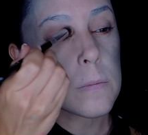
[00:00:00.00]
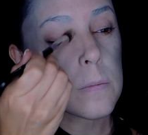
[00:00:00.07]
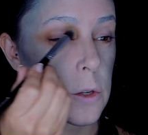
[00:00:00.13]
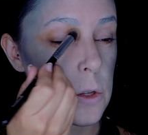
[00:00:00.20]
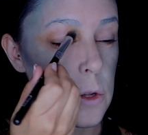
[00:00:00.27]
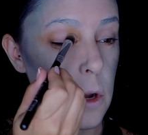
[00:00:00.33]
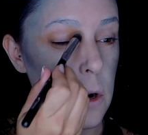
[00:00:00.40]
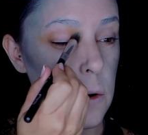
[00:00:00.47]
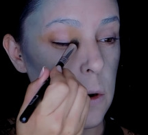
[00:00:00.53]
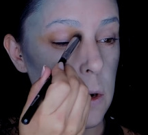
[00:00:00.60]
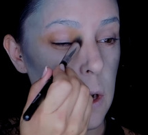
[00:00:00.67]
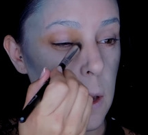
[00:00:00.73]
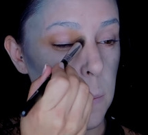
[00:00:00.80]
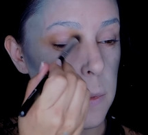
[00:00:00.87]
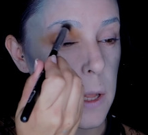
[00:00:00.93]
Start
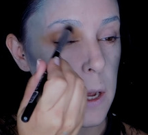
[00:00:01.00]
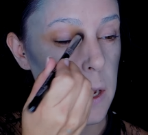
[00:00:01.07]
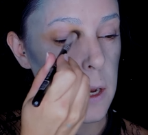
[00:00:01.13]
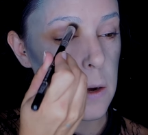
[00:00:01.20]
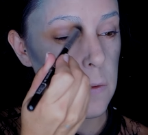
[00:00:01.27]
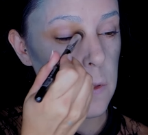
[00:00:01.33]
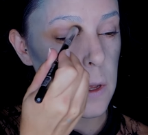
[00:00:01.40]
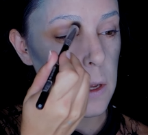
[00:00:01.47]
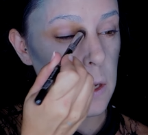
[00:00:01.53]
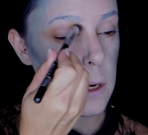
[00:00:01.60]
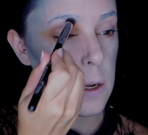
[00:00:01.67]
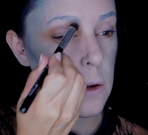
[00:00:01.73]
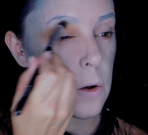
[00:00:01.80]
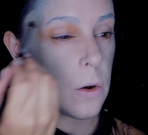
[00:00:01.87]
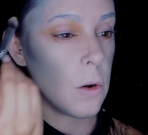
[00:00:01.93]
applying on the
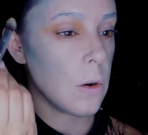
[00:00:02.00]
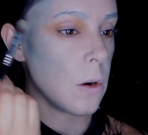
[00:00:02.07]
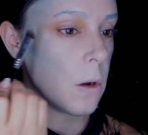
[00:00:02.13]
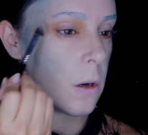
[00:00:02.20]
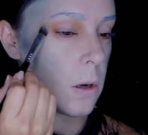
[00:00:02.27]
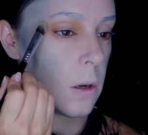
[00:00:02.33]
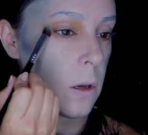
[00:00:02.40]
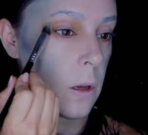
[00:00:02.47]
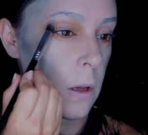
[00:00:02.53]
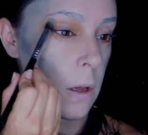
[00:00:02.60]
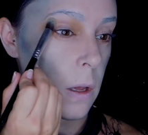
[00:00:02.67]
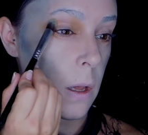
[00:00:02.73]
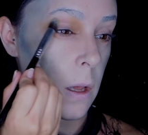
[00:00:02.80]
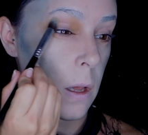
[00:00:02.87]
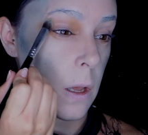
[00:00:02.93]
inner corner
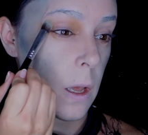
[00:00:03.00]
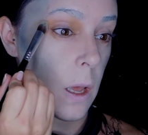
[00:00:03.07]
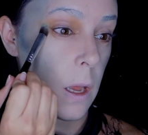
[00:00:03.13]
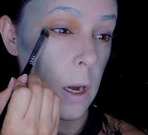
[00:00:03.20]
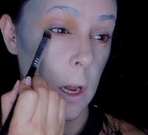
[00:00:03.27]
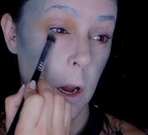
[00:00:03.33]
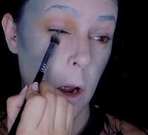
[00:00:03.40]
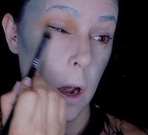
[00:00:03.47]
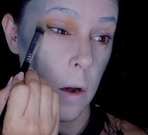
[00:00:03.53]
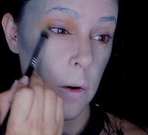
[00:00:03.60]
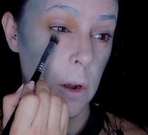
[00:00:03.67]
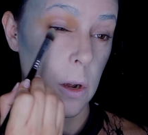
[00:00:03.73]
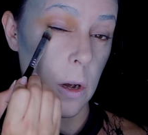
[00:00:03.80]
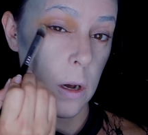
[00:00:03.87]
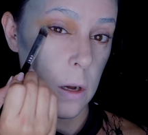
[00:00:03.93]
and the
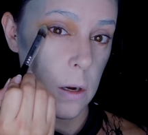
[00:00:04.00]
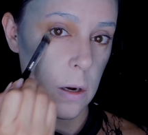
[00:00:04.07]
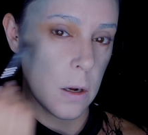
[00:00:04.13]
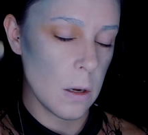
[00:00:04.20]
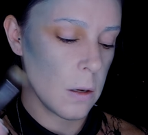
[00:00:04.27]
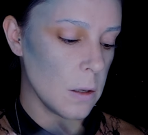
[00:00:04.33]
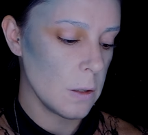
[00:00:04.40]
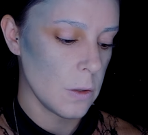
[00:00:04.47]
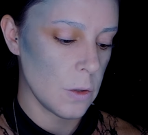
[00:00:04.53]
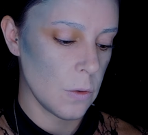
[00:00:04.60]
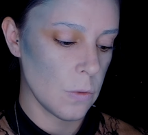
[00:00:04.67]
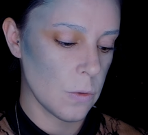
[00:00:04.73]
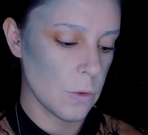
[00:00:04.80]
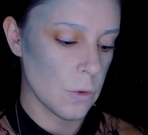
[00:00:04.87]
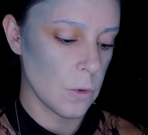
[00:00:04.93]
outer corner,
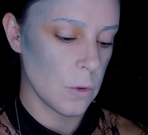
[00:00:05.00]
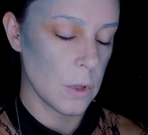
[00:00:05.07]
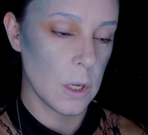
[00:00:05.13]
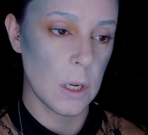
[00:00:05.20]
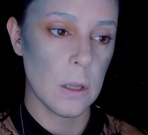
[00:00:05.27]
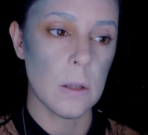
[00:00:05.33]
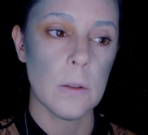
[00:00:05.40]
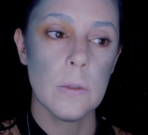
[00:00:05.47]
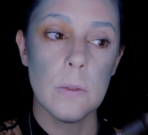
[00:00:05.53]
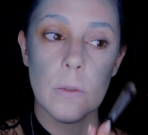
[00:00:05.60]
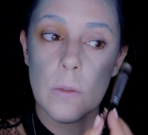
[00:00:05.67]
also underneath.